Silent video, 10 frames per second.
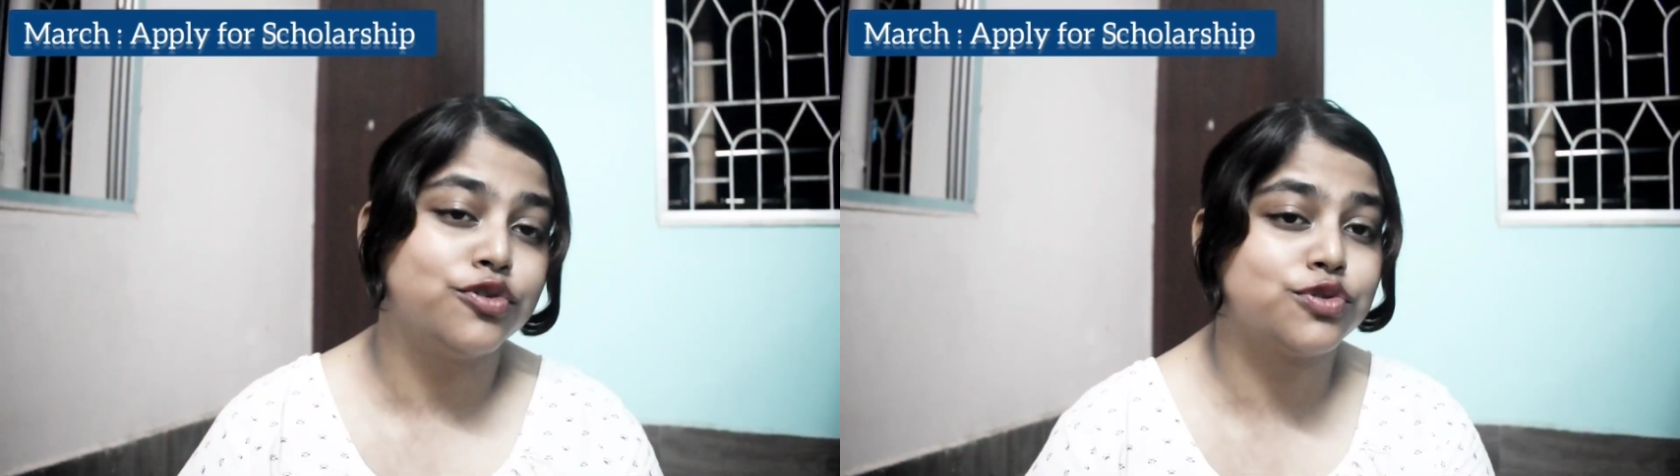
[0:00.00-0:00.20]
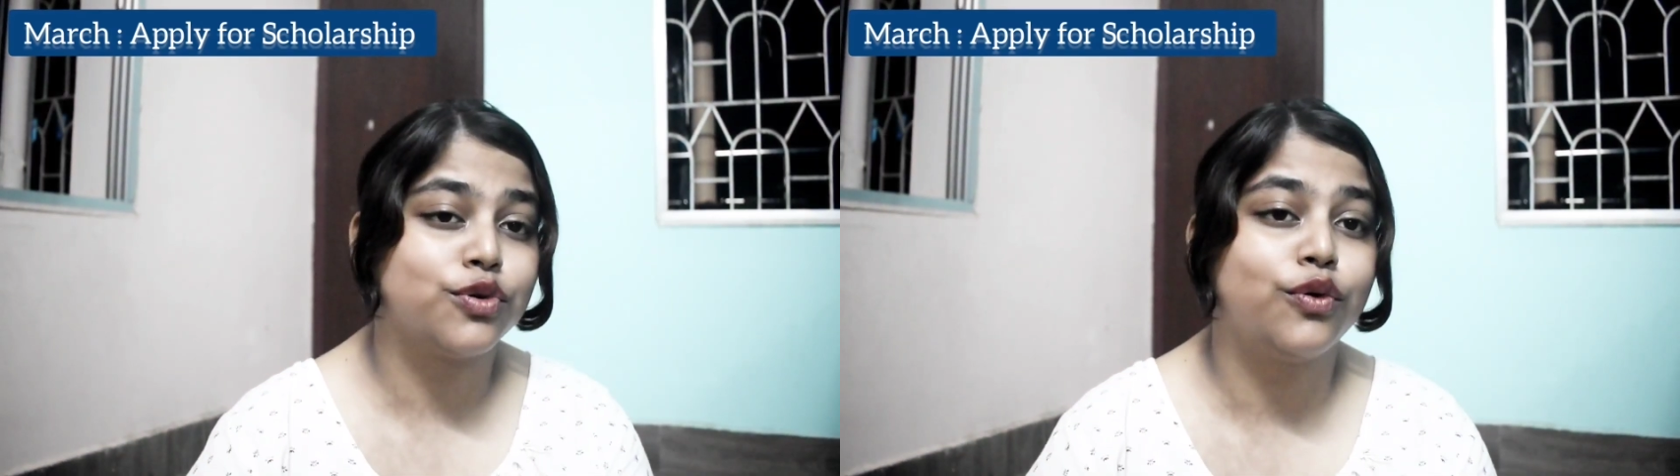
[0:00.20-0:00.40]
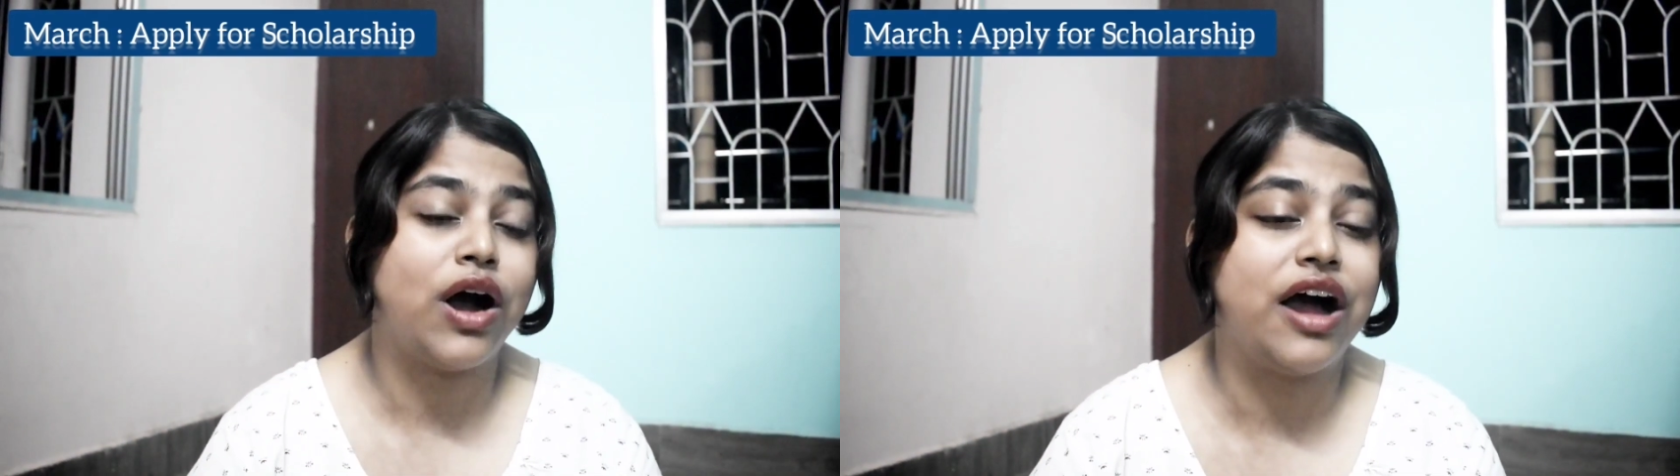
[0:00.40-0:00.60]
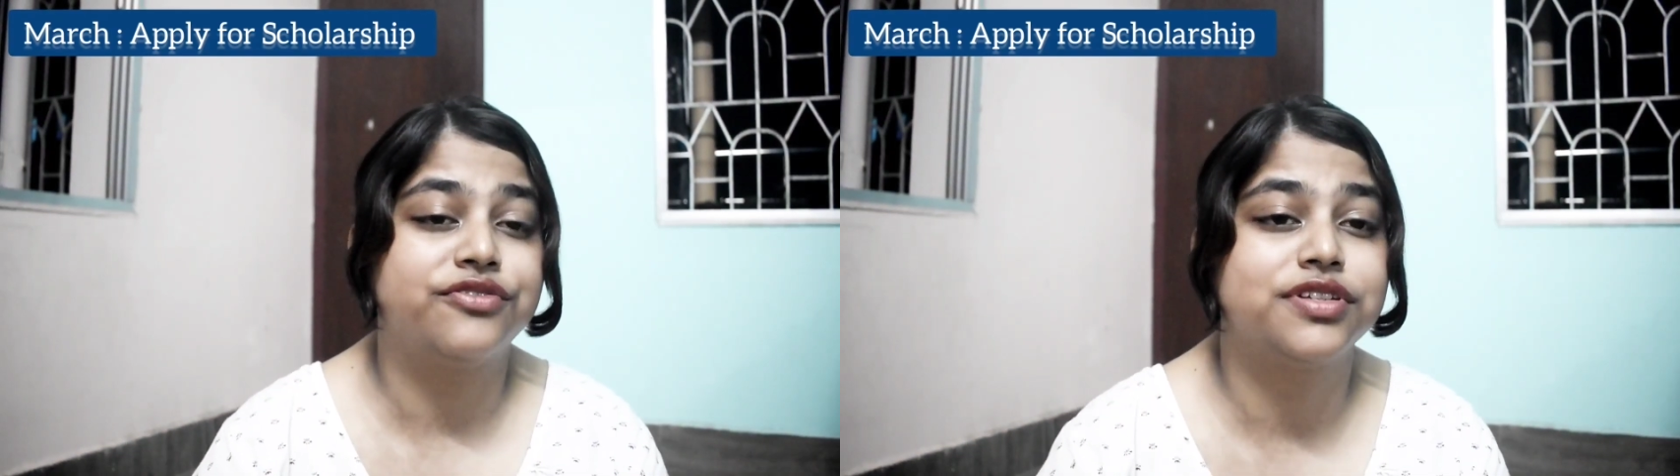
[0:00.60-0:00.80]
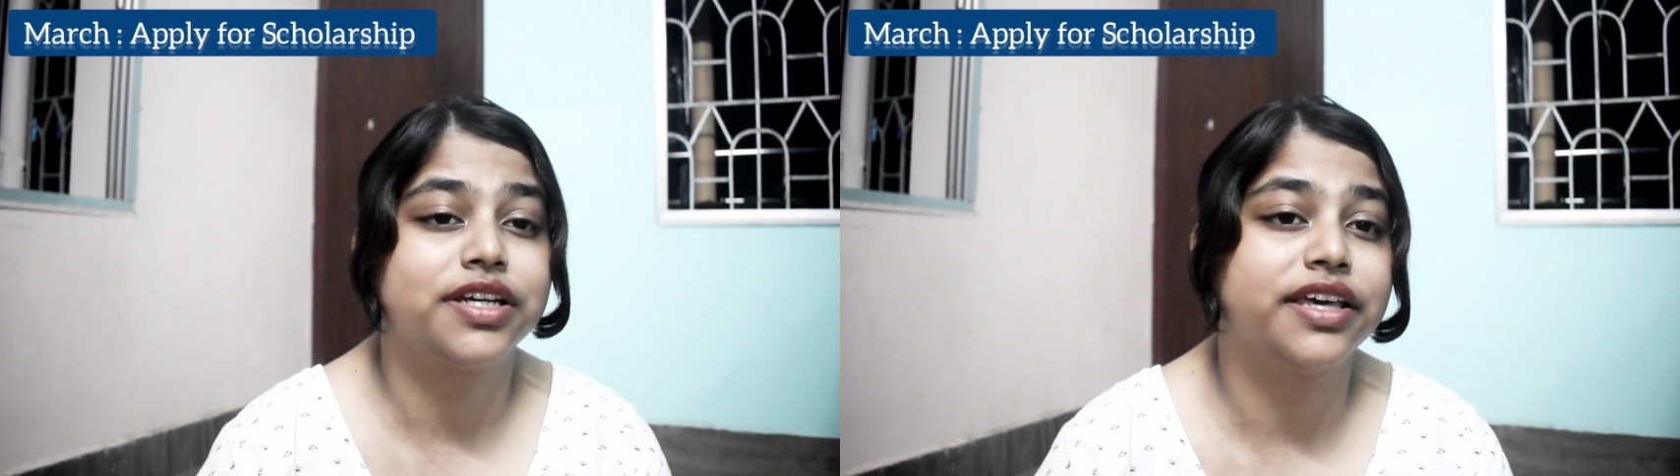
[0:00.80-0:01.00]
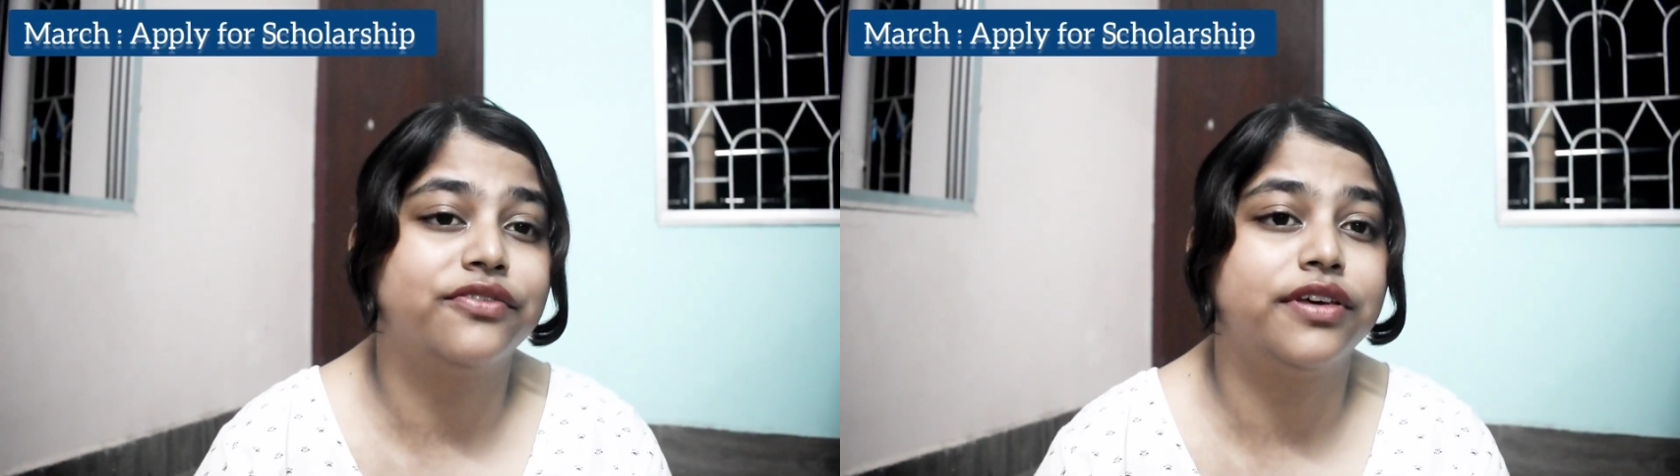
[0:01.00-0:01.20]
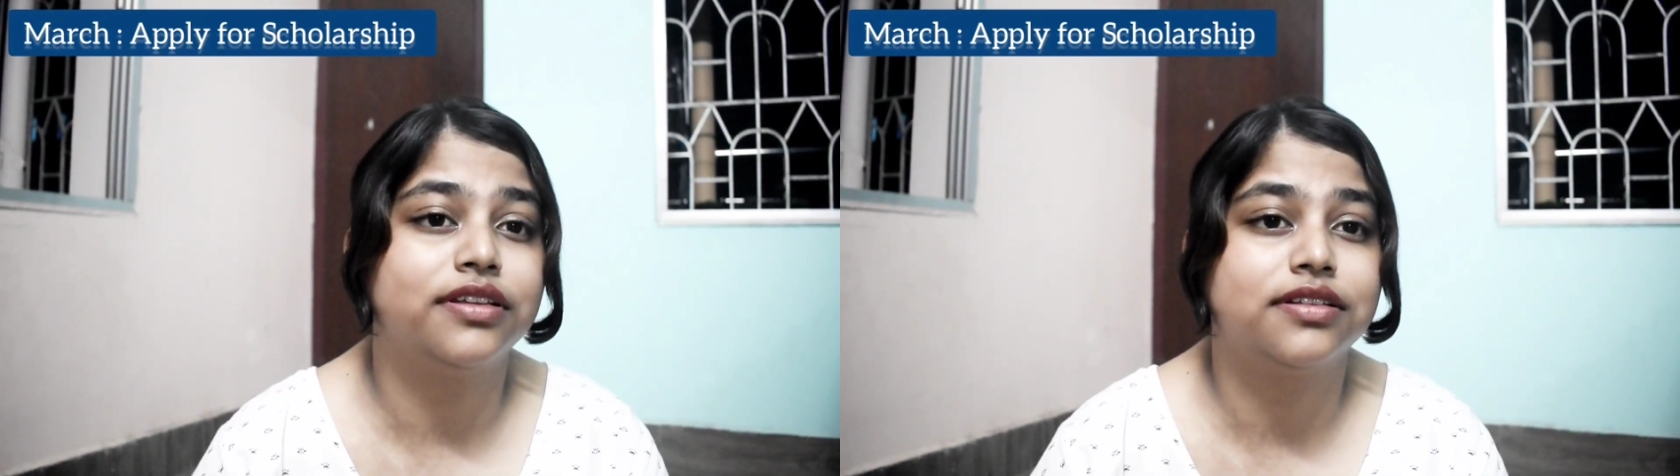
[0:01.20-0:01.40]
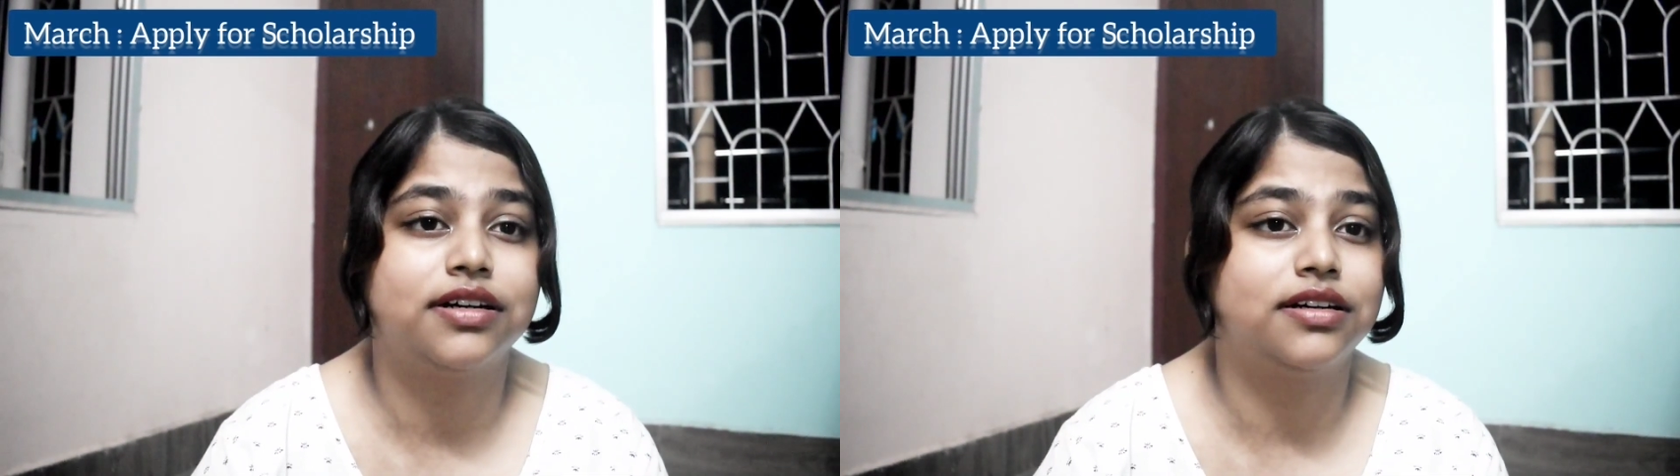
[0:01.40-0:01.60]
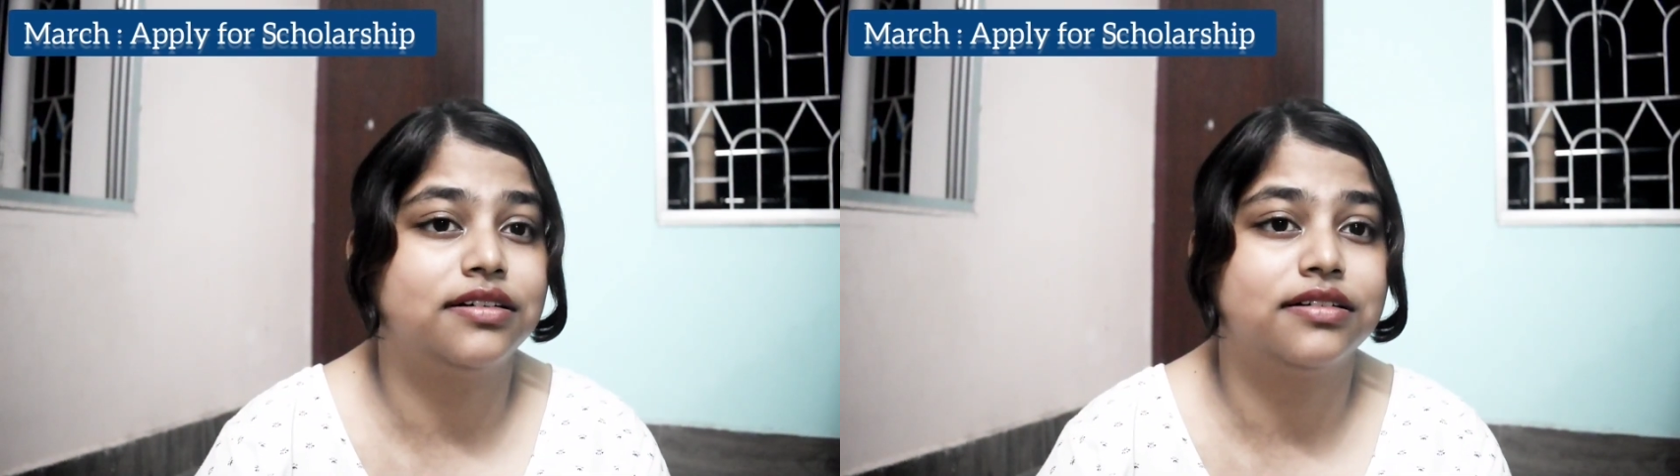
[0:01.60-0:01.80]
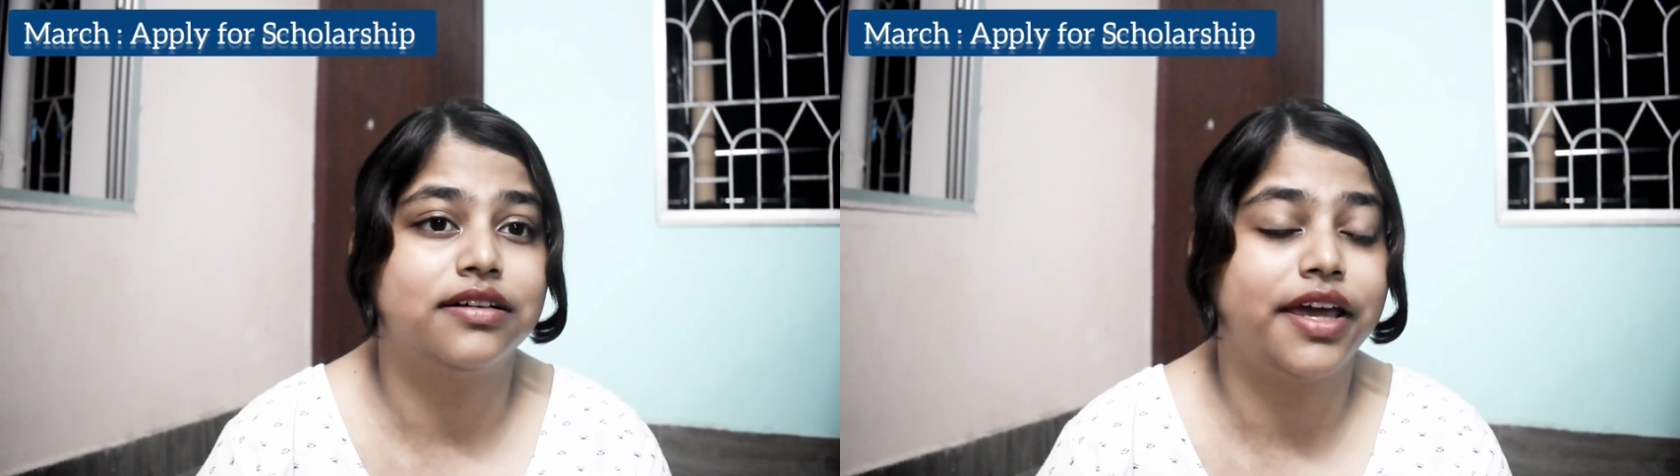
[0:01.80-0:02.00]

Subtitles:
So after giving the